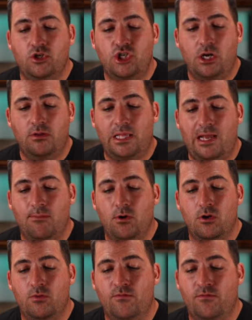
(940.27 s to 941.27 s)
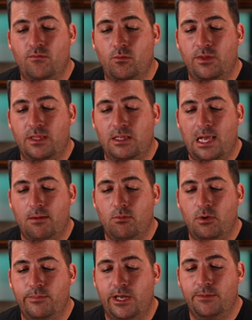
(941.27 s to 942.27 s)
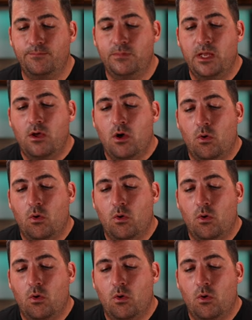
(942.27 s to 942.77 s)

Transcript: your shared library with the library button,